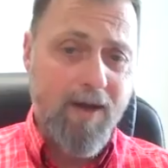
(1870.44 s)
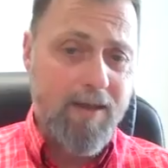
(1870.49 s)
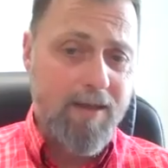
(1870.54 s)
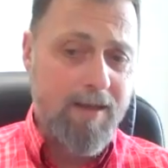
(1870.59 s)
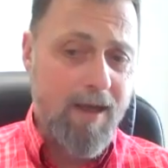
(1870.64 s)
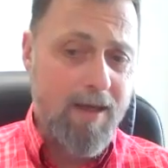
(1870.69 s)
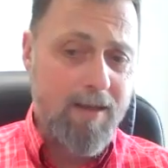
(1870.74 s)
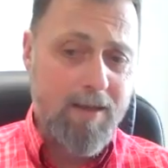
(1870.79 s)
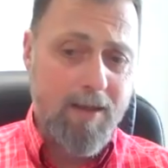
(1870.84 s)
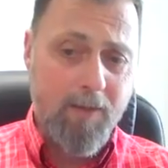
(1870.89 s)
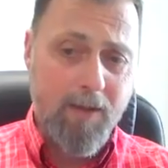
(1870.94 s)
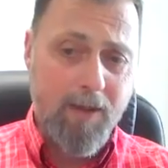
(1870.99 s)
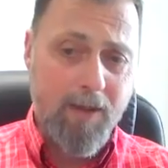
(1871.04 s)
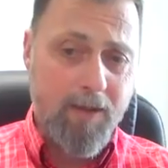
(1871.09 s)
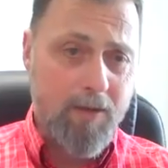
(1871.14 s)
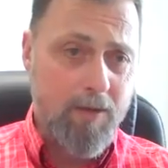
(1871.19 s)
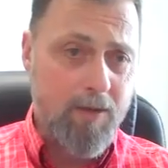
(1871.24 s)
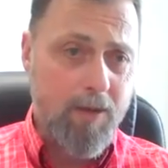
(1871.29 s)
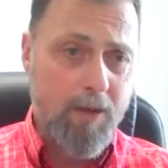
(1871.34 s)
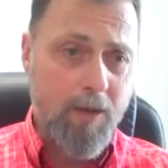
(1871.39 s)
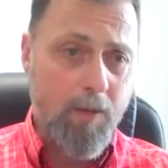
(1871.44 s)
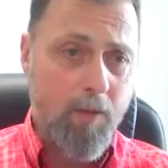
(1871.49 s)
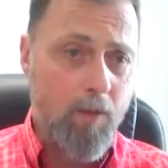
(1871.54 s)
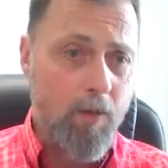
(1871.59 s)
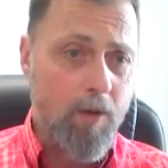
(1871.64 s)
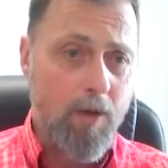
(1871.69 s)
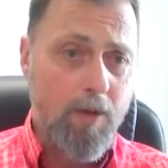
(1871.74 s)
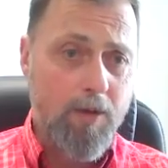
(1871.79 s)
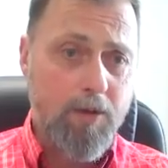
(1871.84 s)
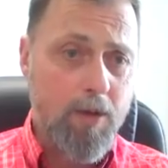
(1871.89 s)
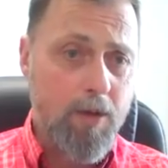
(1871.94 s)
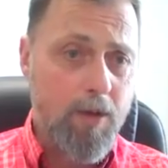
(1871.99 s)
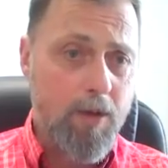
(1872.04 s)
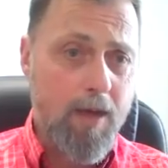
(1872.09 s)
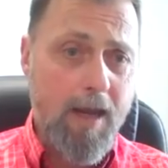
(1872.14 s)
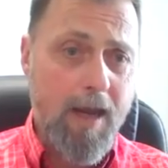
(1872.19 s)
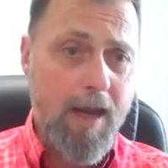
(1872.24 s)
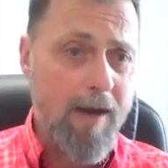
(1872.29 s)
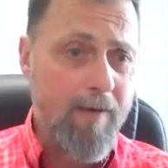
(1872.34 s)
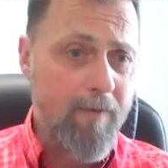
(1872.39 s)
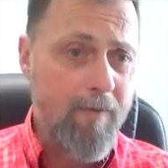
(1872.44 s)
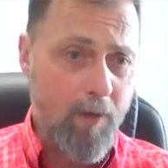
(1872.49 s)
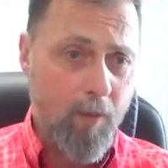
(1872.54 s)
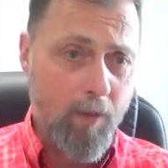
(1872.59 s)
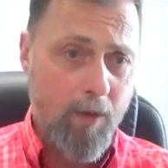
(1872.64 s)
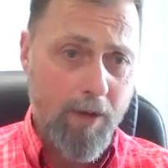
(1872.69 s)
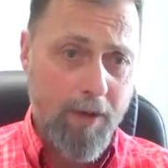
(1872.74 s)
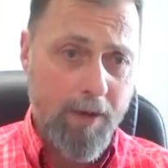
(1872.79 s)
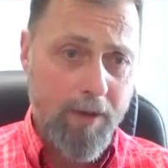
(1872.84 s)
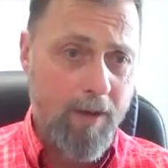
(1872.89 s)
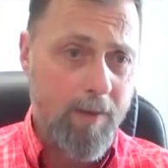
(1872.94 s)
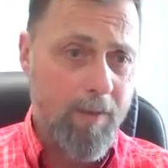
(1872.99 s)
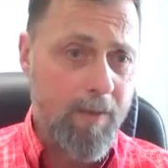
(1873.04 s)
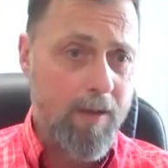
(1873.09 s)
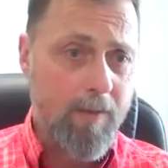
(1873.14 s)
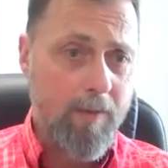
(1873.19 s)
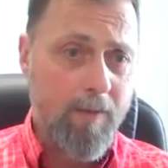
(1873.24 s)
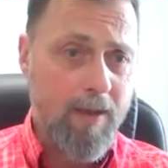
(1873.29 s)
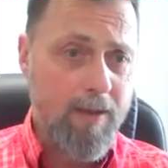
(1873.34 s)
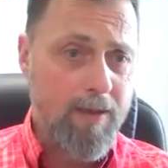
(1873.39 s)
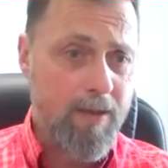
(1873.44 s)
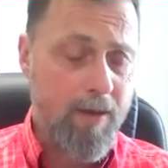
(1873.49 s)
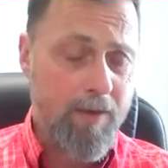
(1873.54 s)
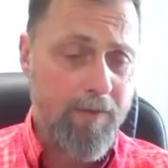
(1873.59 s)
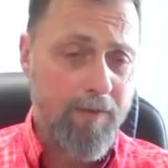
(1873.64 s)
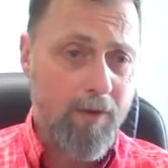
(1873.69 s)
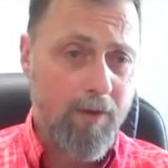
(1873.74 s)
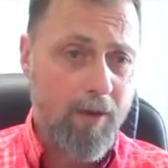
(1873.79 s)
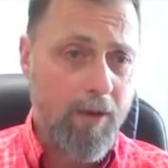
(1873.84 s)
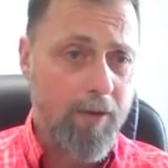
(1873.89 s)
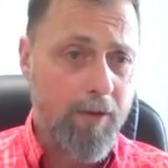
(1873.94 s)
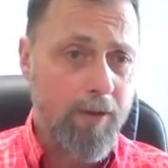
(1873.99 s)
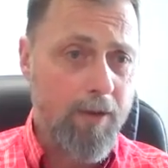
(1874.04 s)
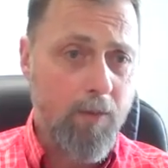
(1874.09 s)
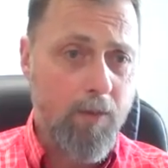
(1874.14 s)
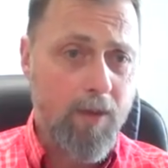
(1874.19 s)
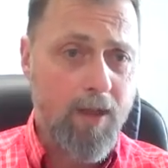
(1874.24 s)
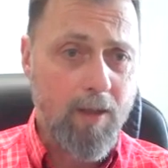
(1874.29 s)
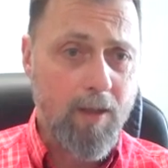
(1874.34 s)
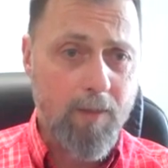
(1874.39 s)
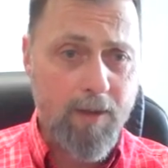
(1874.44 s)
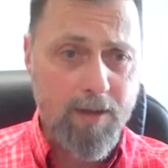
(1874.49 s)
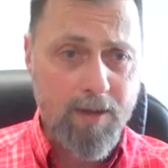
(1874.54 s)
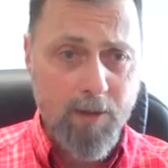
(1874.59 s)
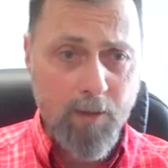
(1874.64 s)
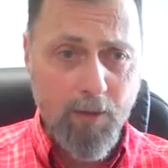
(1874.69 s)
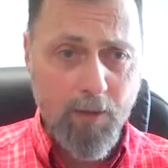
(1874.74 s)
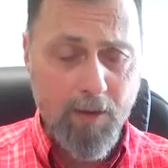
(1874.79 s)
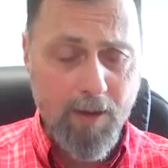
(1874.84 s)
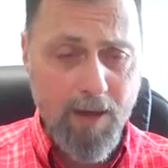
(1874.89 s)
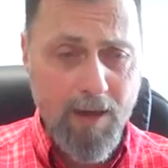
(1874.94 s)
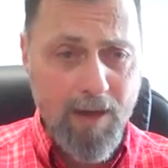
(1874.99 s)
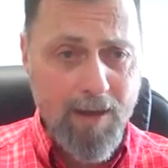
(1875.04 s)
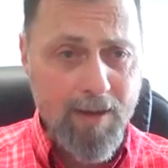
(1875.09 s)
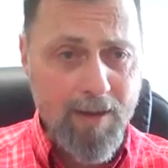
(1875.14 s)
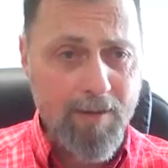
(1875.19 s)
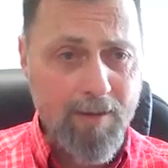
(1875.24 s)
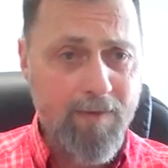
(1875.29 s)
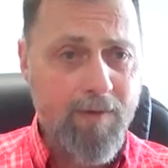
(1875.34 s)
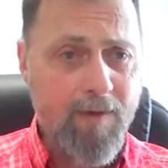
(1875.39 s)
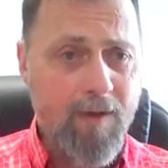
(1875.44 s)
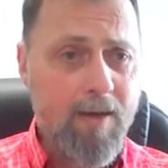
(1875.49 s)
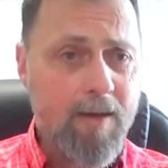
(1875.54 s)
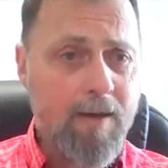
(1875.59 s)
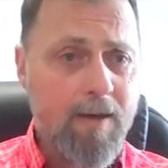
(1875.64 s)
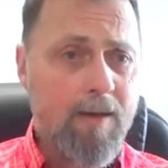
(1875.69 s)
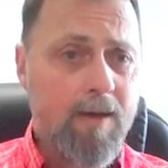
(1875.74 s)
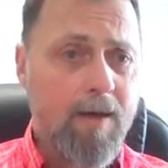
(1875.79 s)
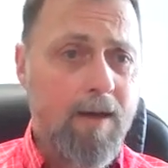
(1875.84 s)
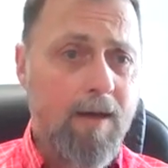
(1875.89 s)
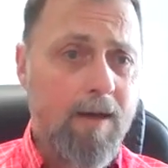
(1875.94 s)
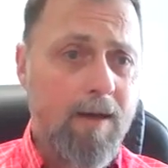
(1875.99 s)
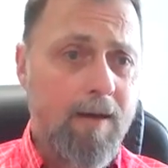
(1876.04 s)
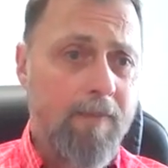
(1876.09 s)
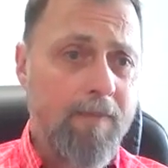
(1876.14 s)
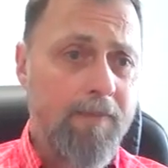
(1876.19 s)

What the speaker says: fantastic, because, we're everyone, I mean, myself included, we get busy with life.